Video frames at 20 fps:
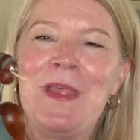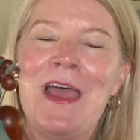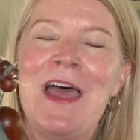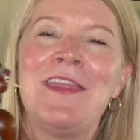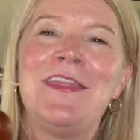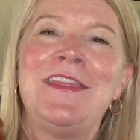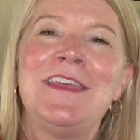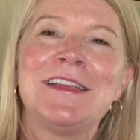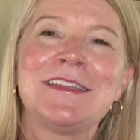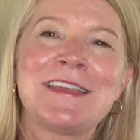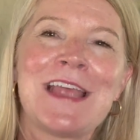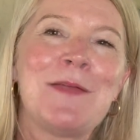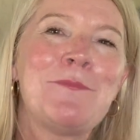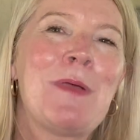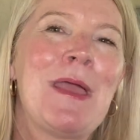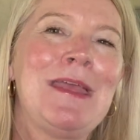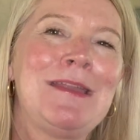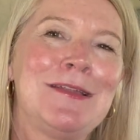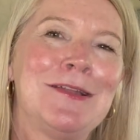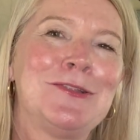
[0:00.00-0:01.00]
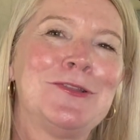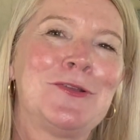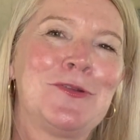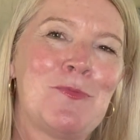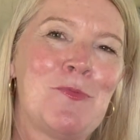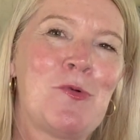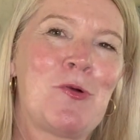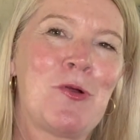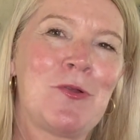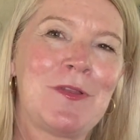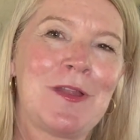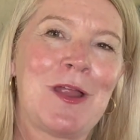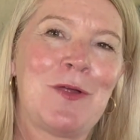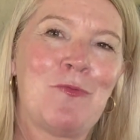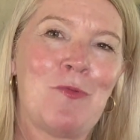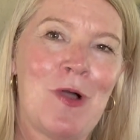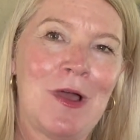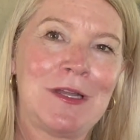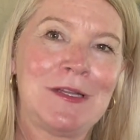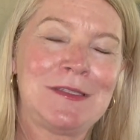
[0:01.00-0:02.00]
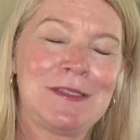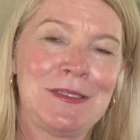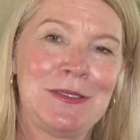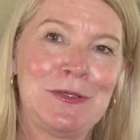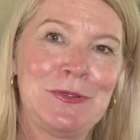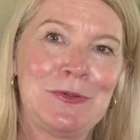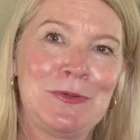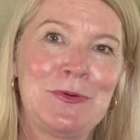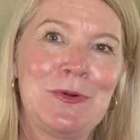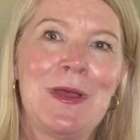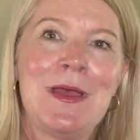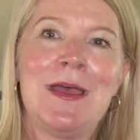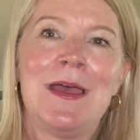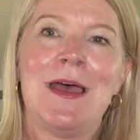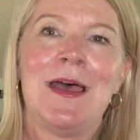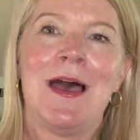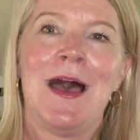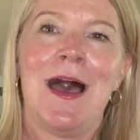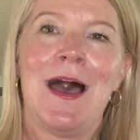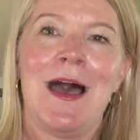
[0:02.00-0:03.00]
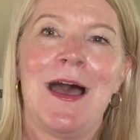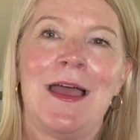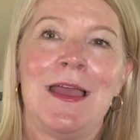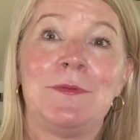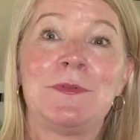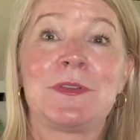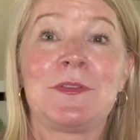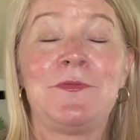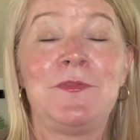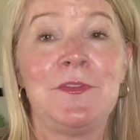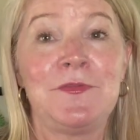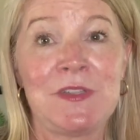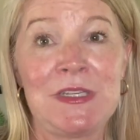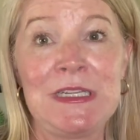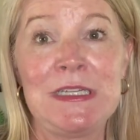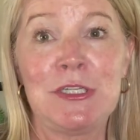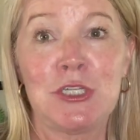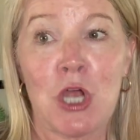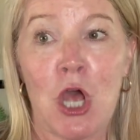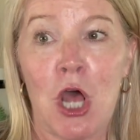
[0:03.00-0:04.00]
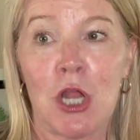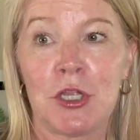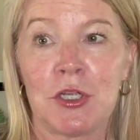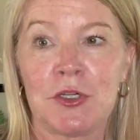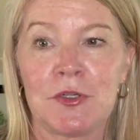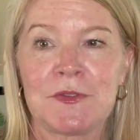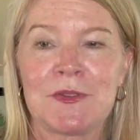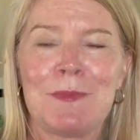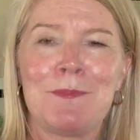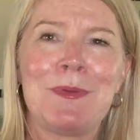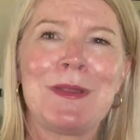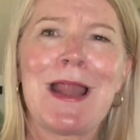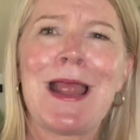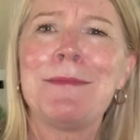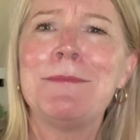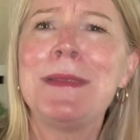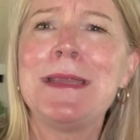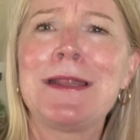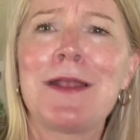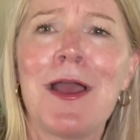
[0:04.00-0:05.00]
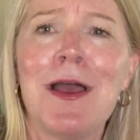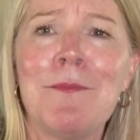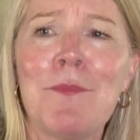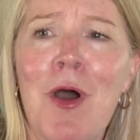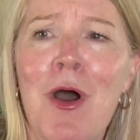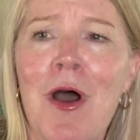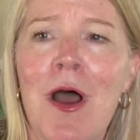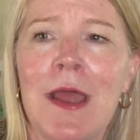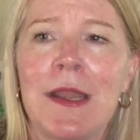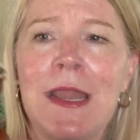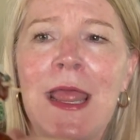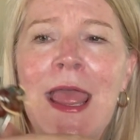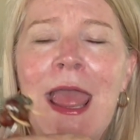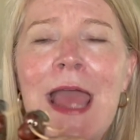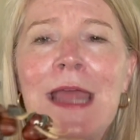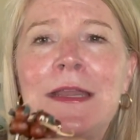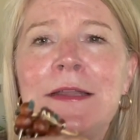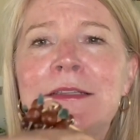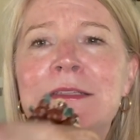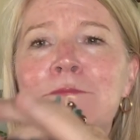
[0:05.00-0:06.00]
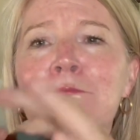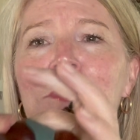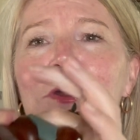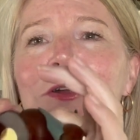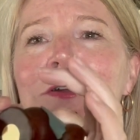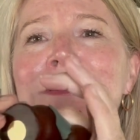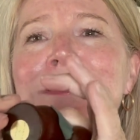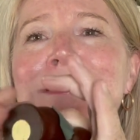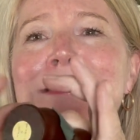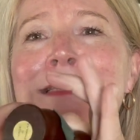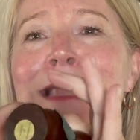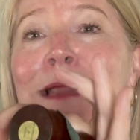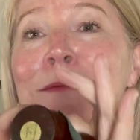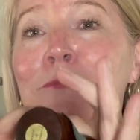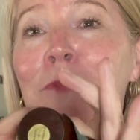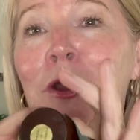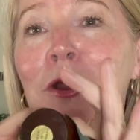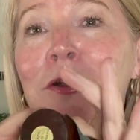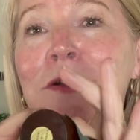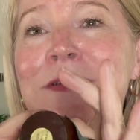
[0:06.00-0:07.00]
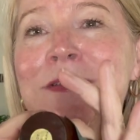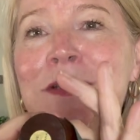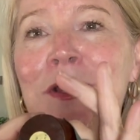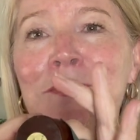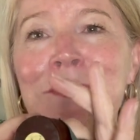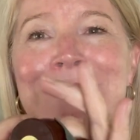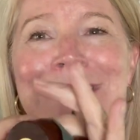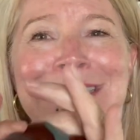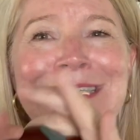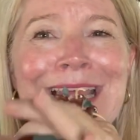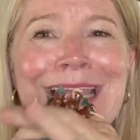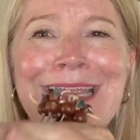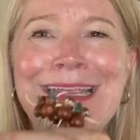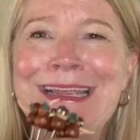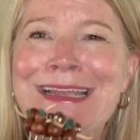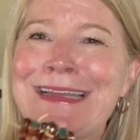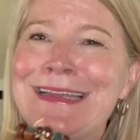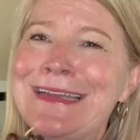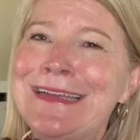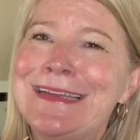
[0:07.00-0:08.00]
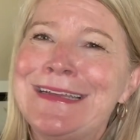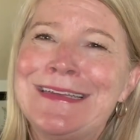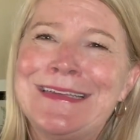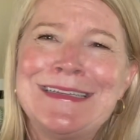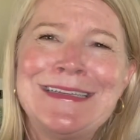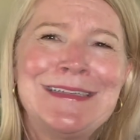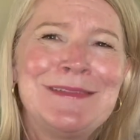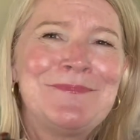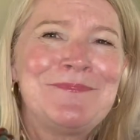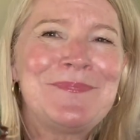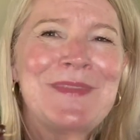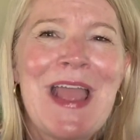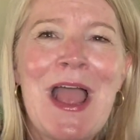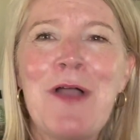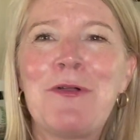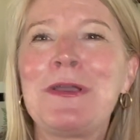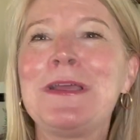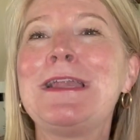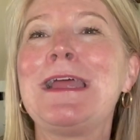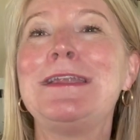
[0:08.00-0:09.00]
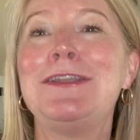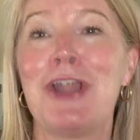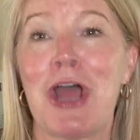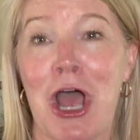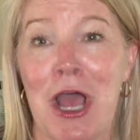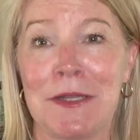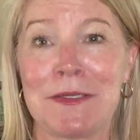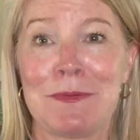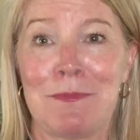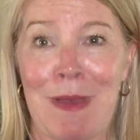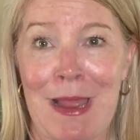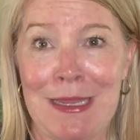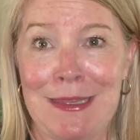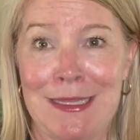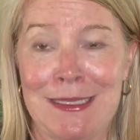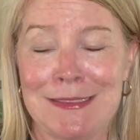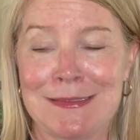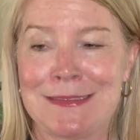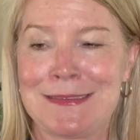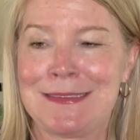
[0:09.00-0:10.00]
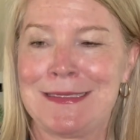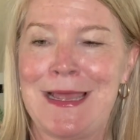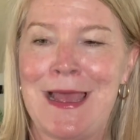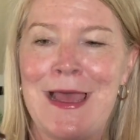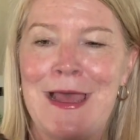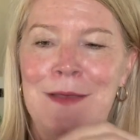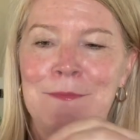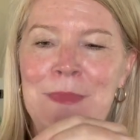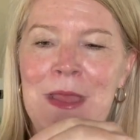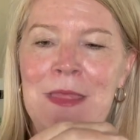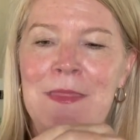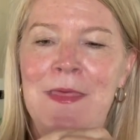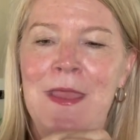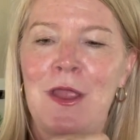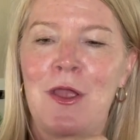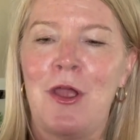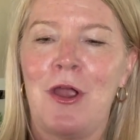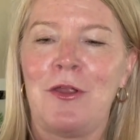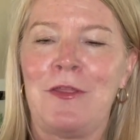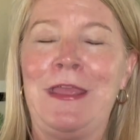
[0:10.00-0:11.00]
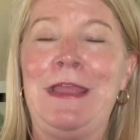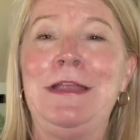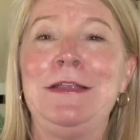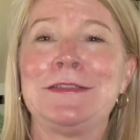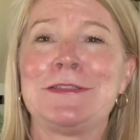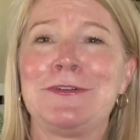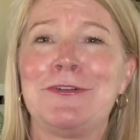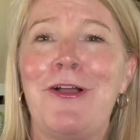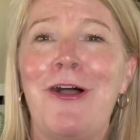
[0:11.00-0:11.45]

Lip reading: This I paid a little more than I wanted to. It was $15, but I mean, come on. And it's marked Denmark. So it's like, how could I not buy this? And these are